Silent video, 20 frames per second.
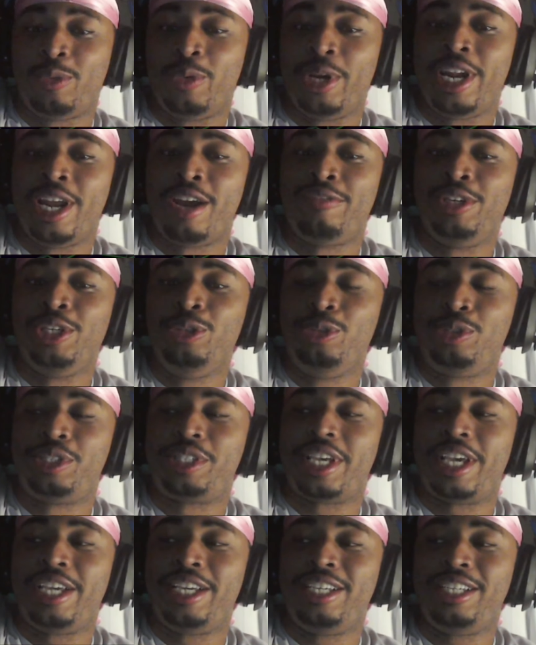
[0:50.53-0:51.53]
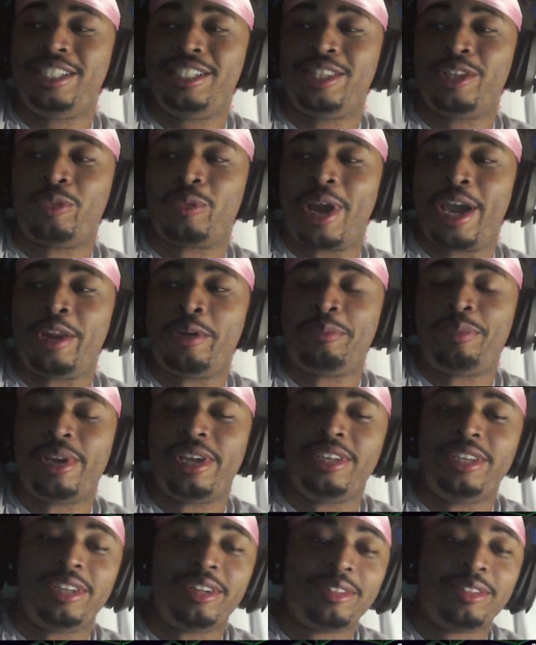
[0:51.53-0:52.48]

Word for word: Whenever you say the right opinion.